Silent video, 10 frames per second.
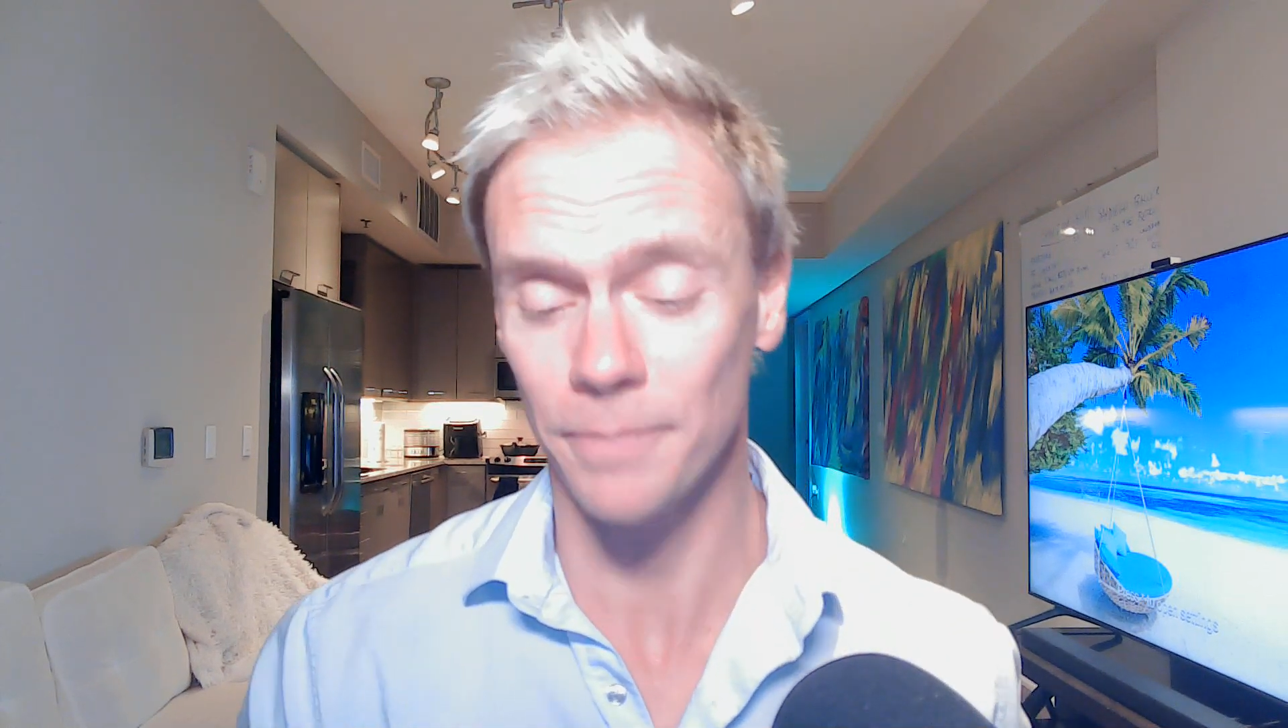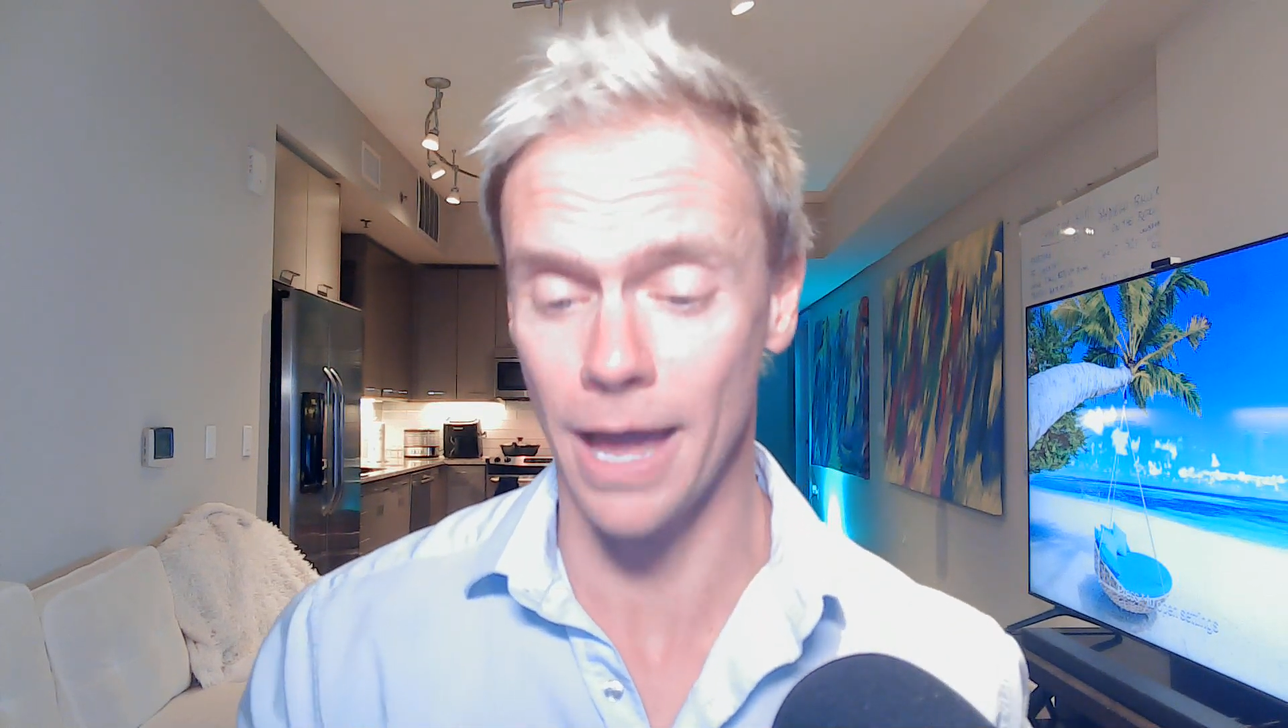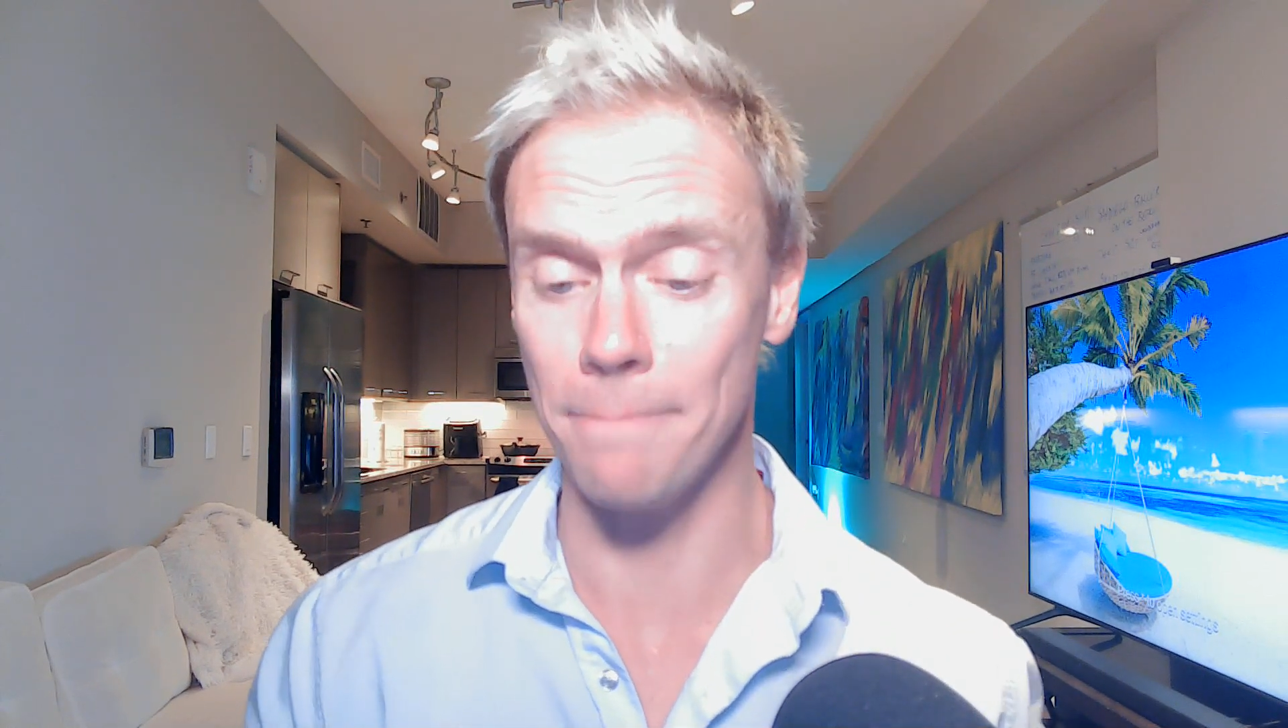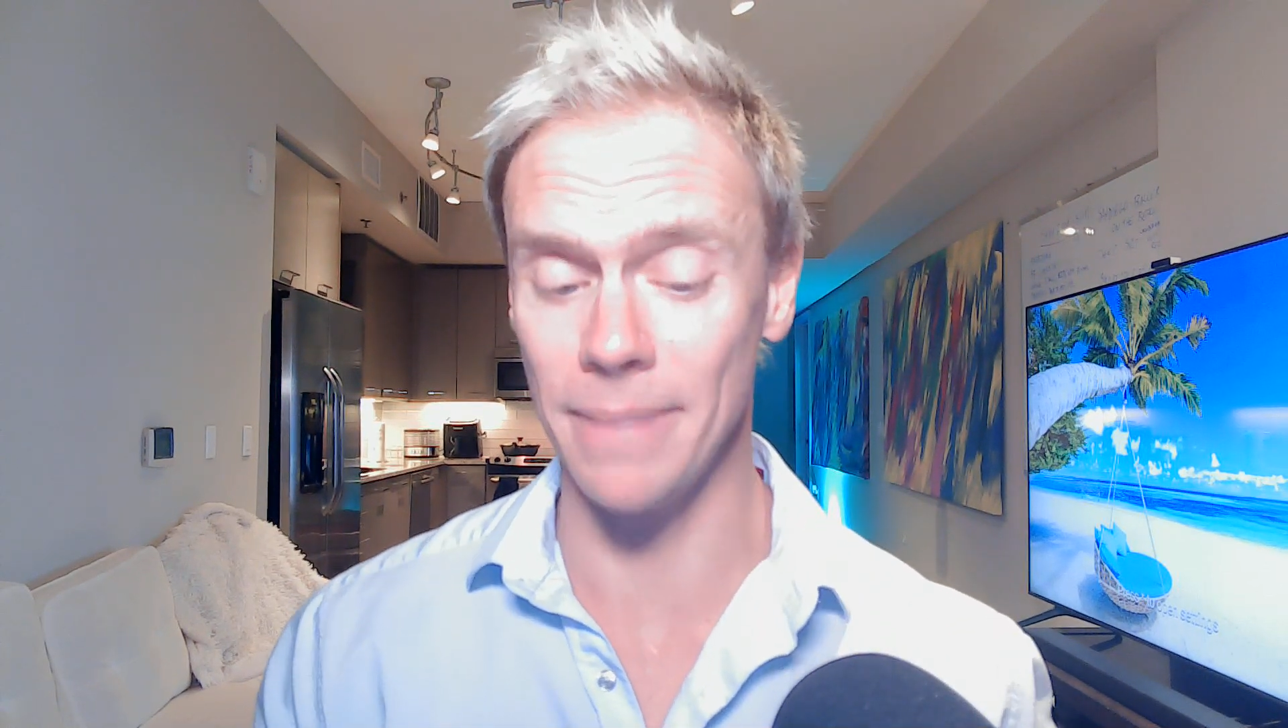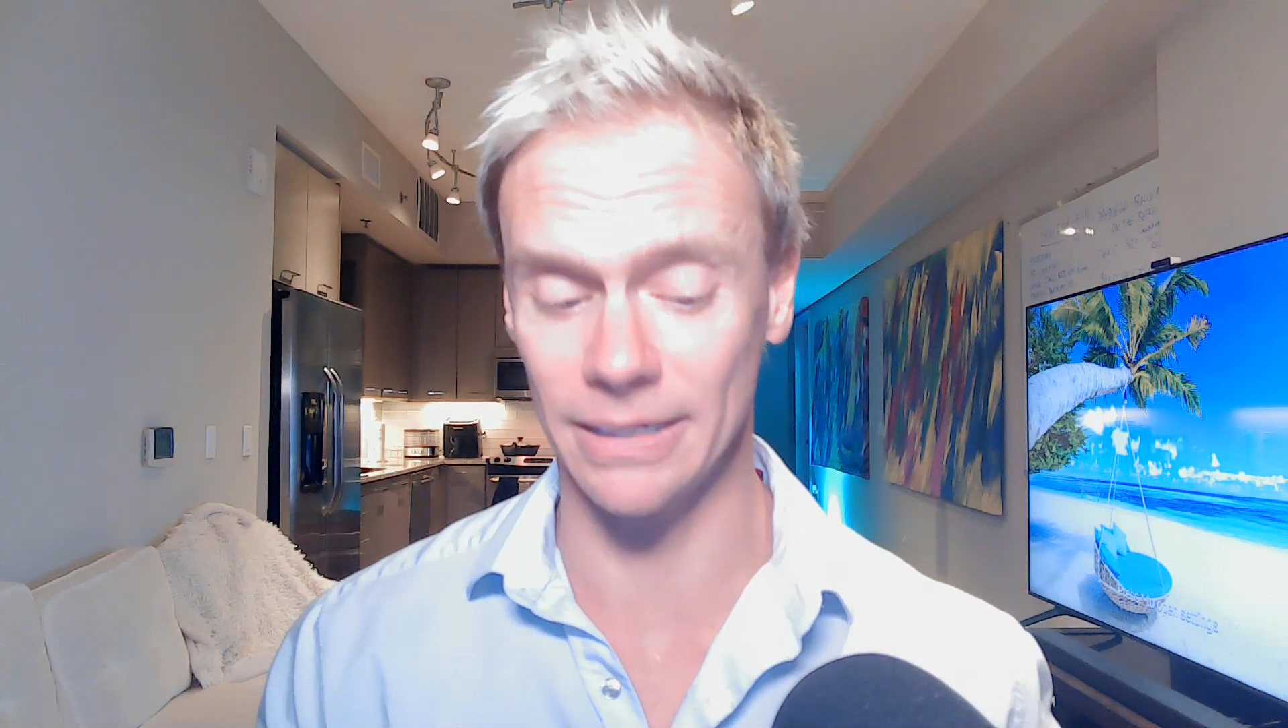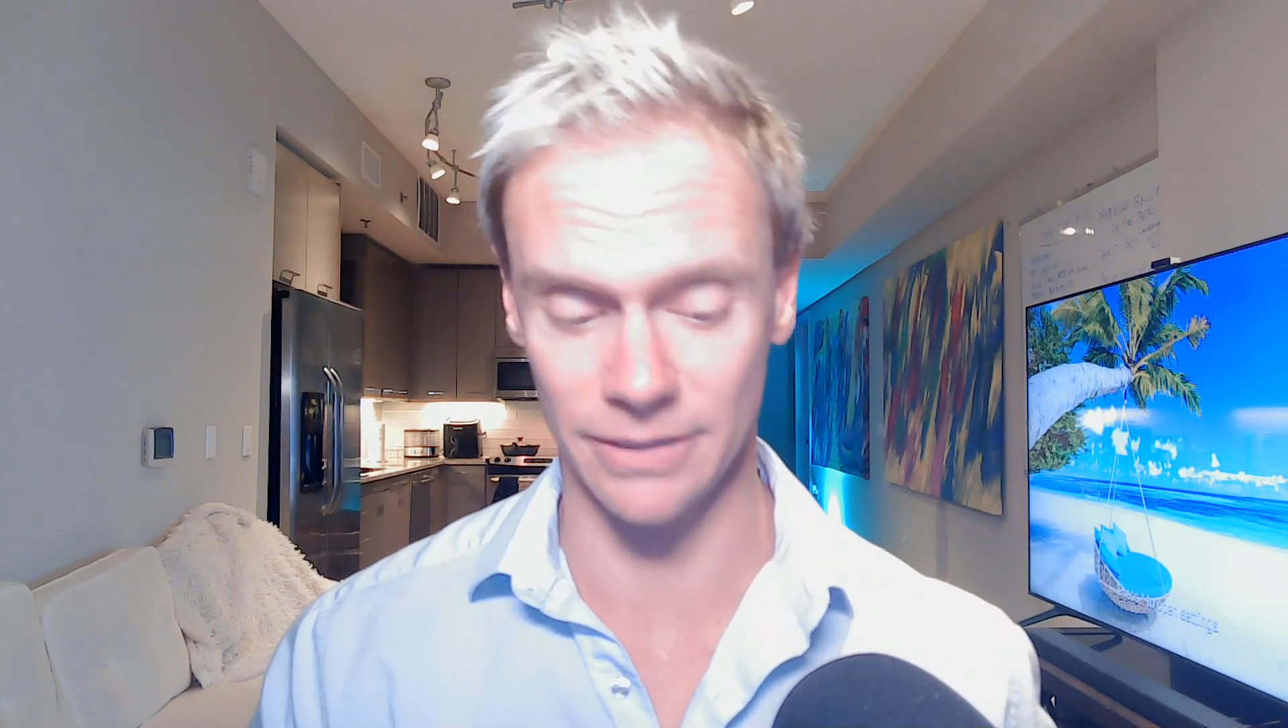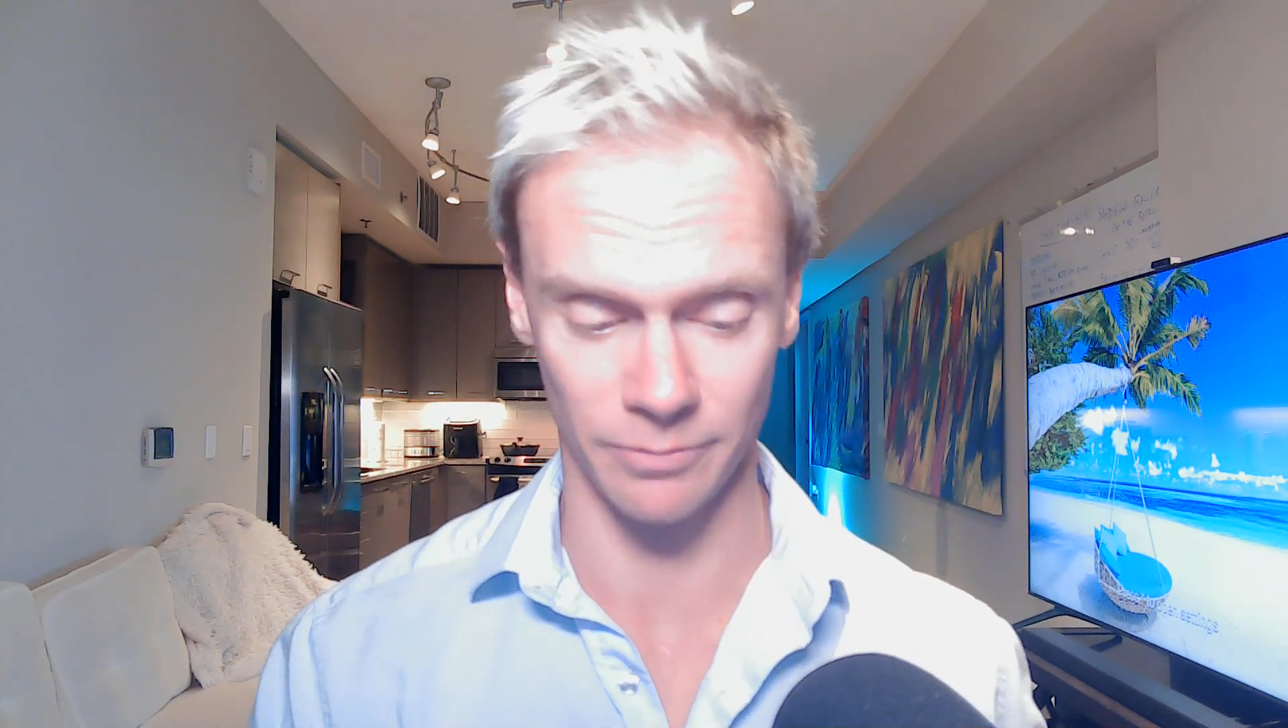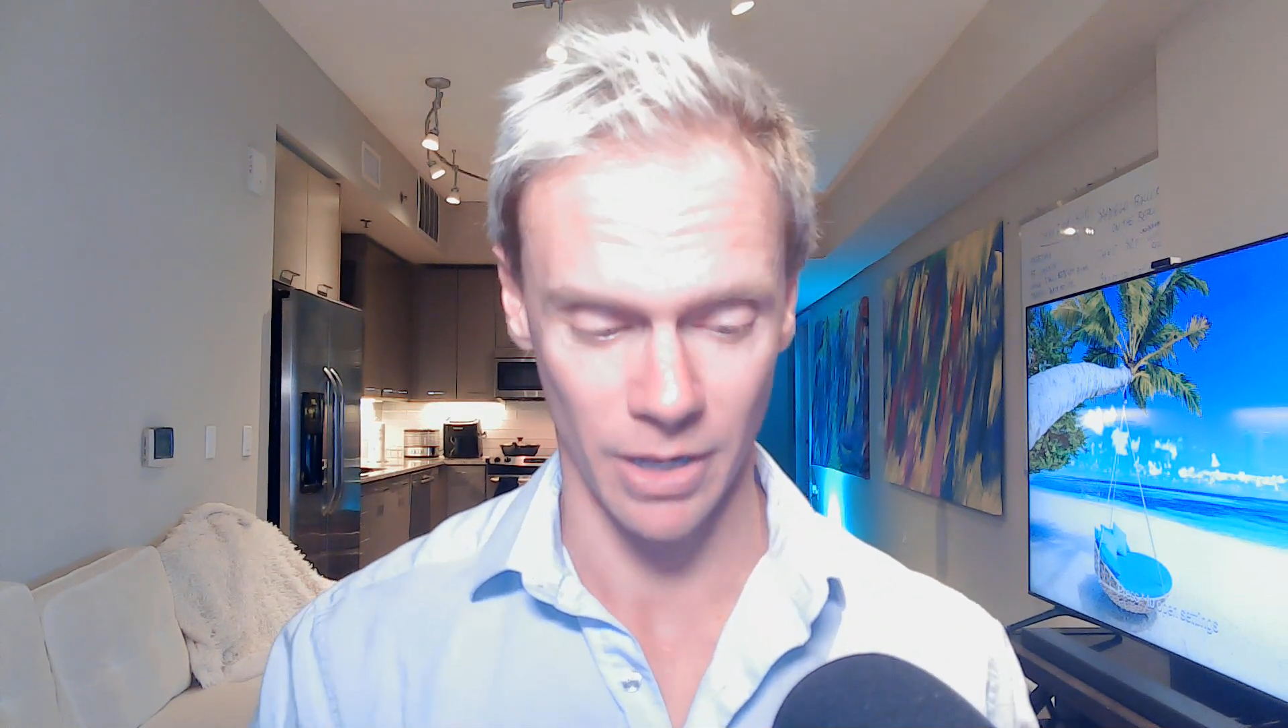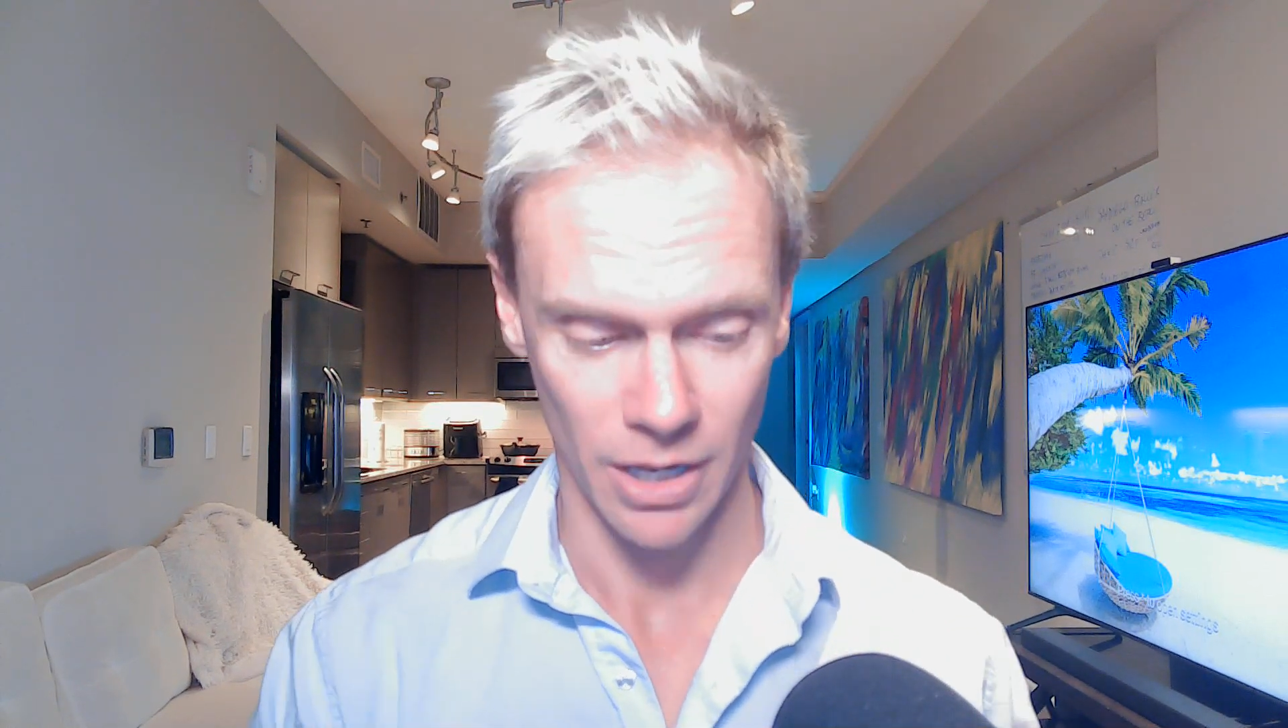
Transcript: Amazing.